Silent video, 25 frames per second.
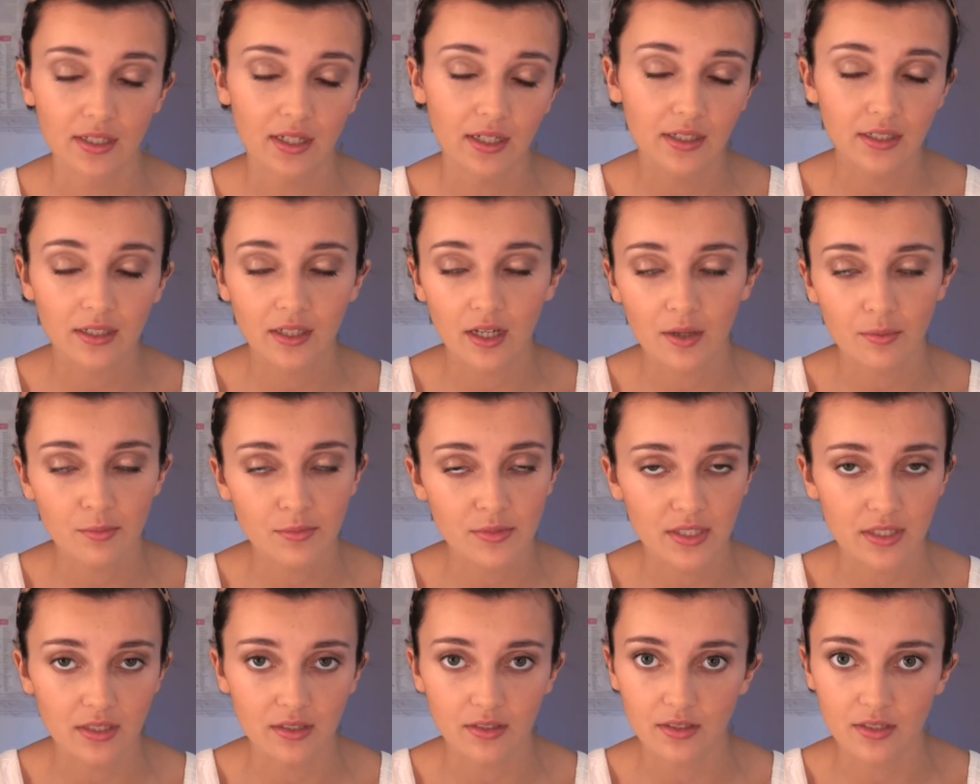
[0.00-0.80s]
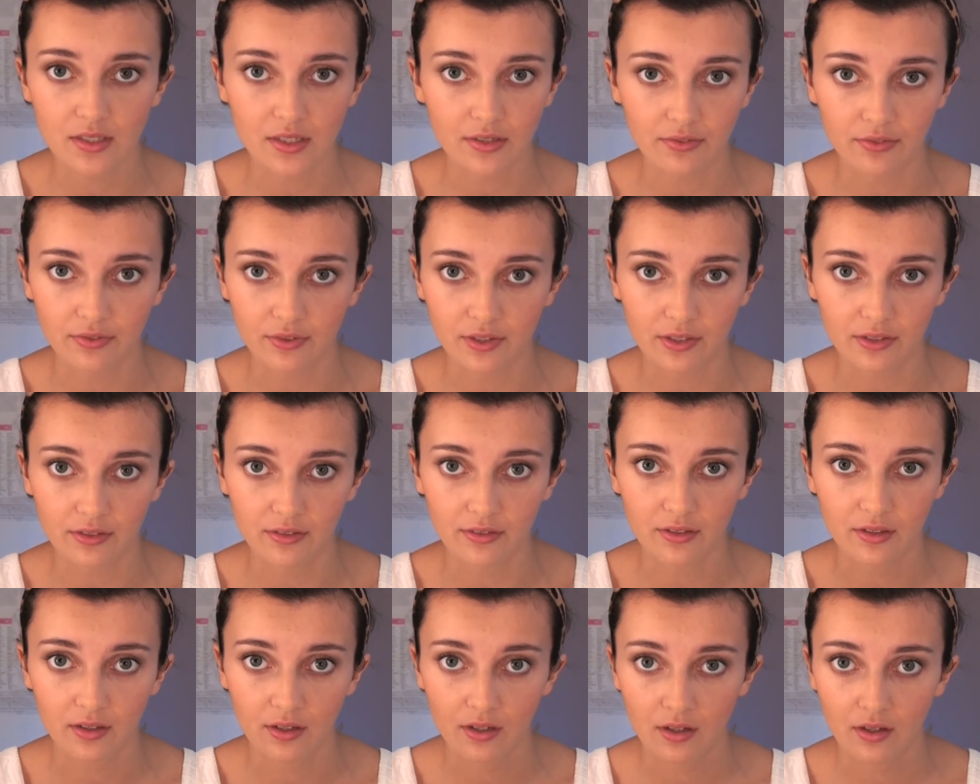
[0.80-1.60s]
It comes in different
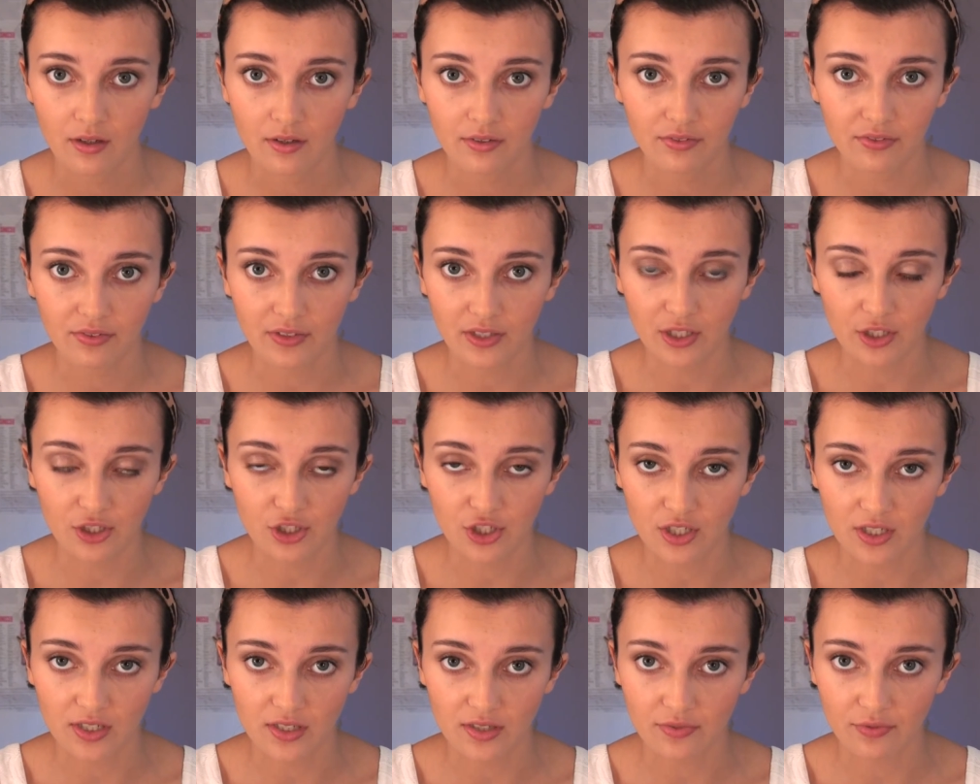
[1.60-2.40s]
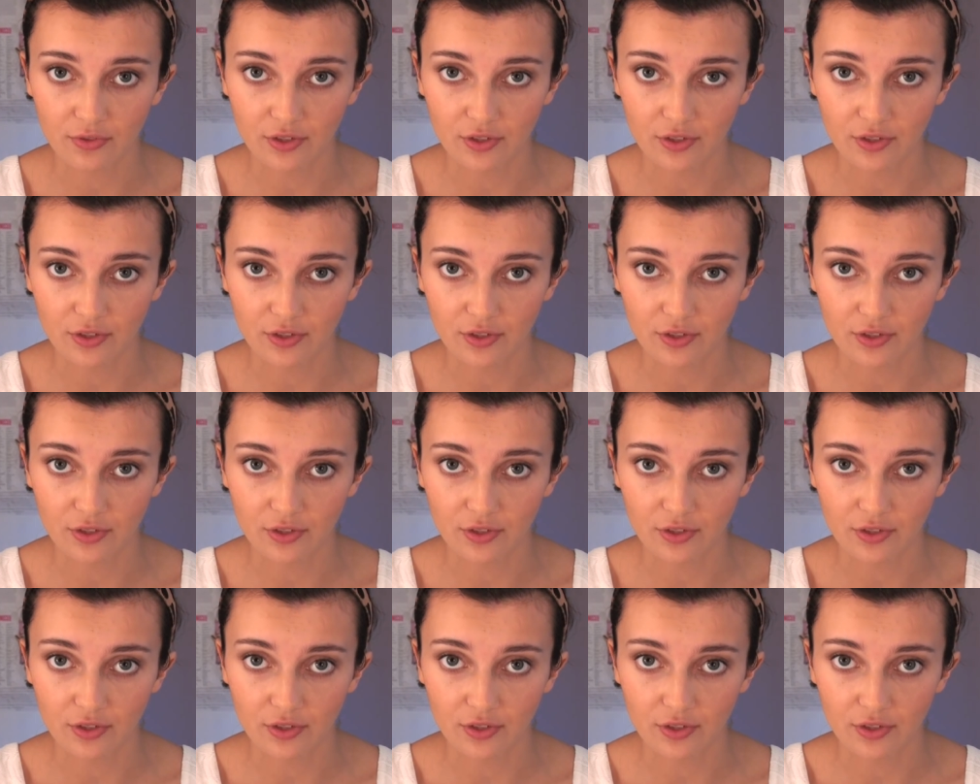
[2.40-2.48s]
finishes